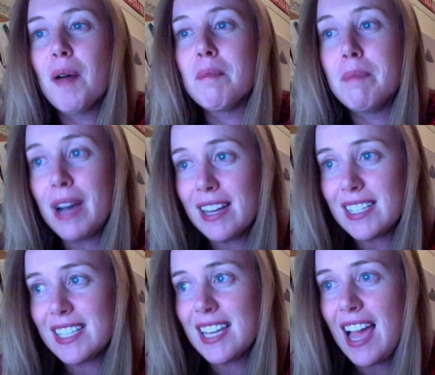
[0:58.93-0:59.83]

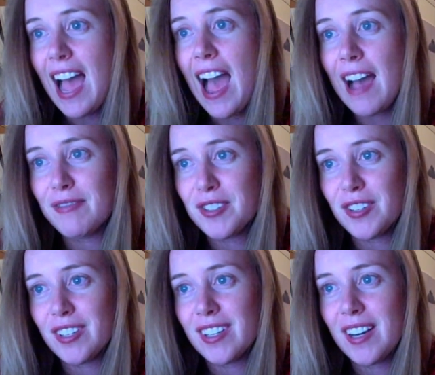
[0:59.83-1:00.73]
But
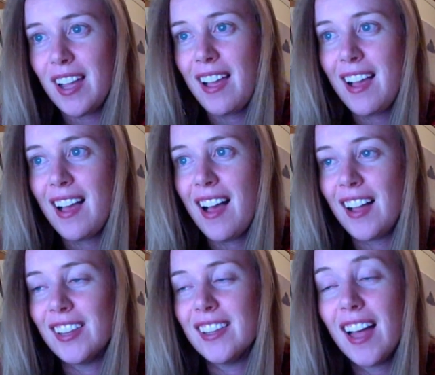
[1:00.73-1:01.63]
after
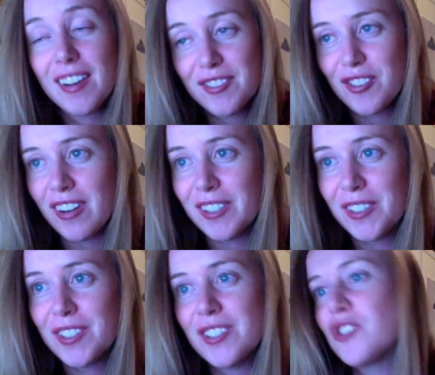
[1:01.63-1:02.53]
a lot of
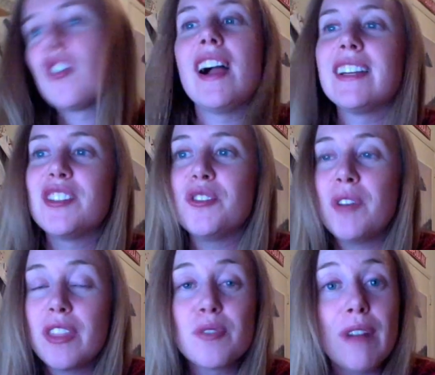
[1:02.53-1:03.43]
struggles trying to
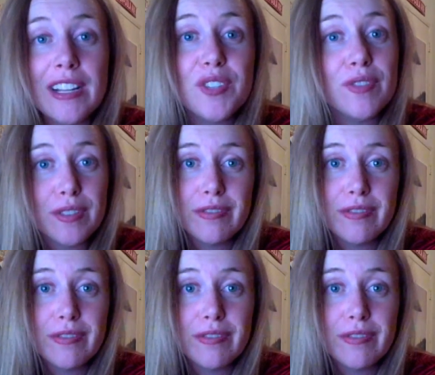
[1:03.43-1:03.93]
get the rights for the